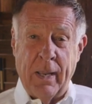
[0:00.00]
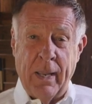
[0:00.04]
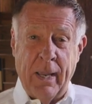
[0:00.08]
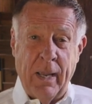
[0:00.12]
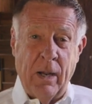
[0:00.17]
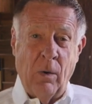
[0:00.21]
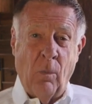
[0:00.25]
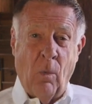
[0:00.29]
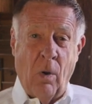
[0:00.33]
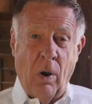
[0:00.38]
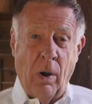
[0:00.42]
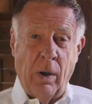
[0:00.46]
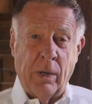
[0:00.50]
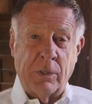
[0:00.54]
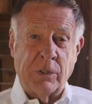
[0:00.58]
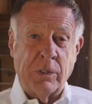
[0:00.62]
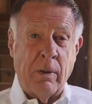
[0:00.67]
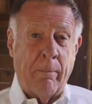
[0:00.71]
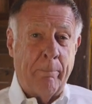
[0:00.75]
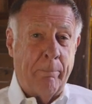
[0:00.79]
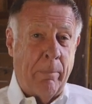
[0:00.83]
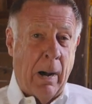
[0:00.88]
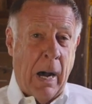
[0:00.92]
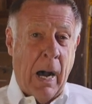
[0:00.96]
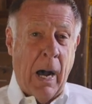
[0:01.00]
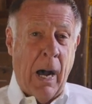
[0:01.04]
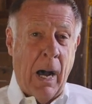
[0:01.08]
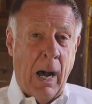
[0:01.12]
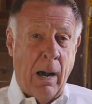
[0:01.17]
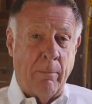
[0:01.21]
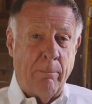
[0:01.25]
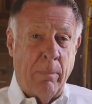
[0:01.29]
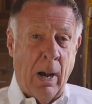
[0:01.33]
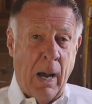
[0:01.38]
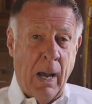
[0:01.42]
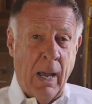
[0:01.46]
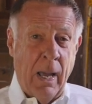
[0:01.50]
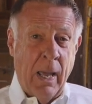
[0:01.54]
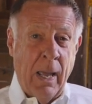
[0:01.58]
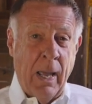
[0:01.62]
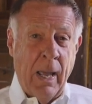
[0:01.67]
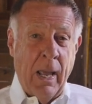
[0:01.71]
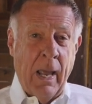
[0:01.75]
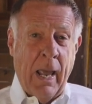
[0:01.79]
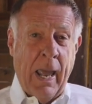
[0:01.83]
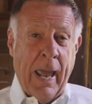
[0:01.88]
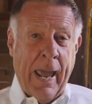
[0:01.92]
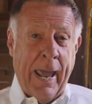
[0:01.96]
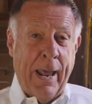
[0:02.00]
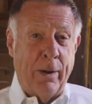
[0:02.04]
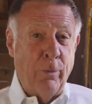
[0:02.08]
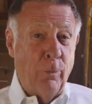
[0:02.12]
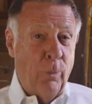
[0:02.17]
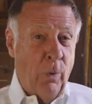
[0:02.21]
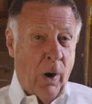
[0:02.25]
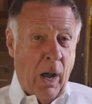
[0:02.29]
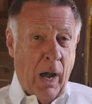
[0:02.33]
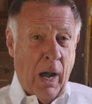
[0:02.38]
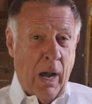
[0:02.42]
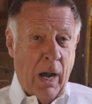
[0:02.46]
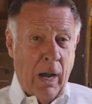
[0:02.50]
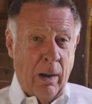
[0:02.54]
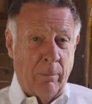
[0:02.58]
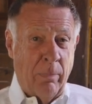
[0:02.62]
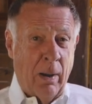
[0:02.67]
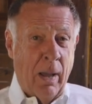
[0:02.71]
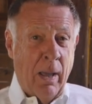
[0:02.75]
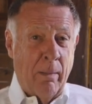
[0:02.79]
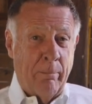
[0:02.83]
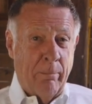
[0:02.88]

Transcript: in walks Bob and Rob.